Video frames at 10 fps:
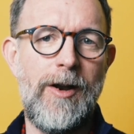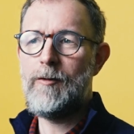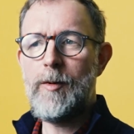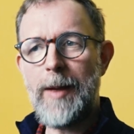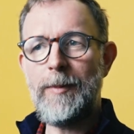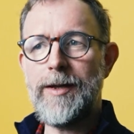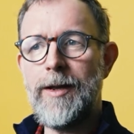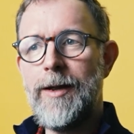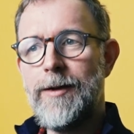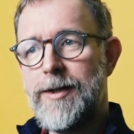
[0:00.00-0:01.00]
Remember
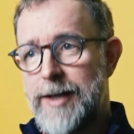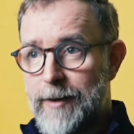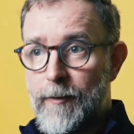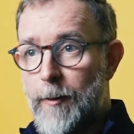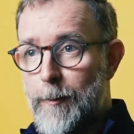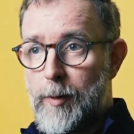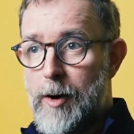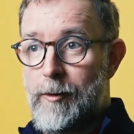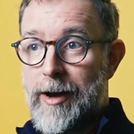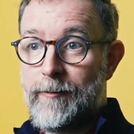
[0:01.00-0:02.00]
to take
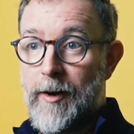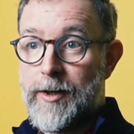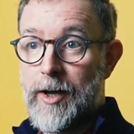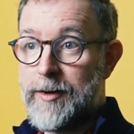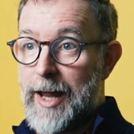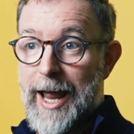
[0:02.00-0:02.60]
progress photos